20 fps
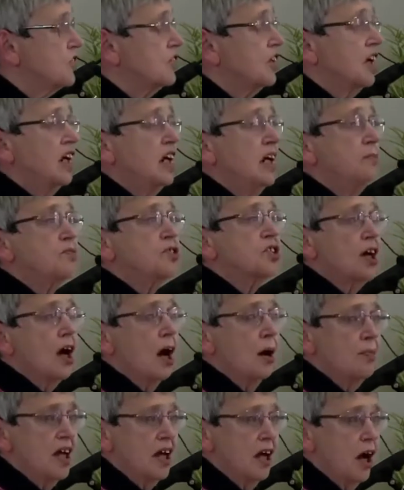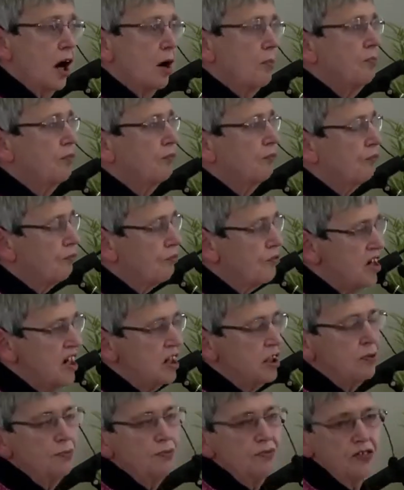that keeps coming up,
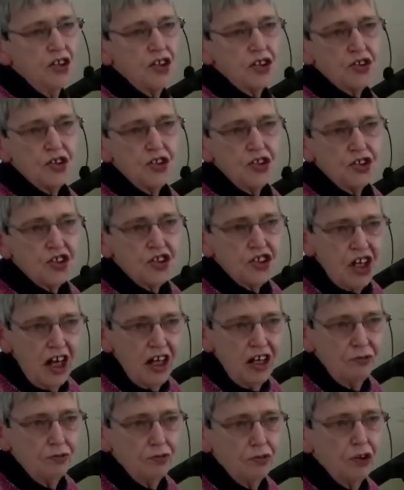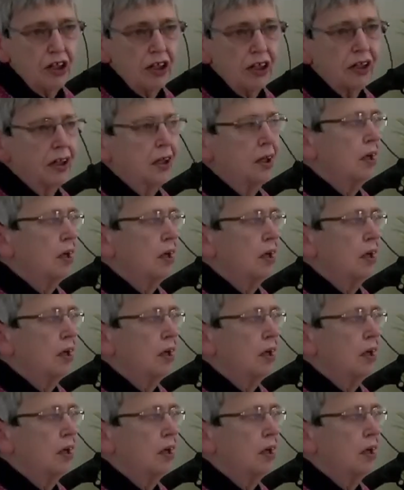freedom versus slavery,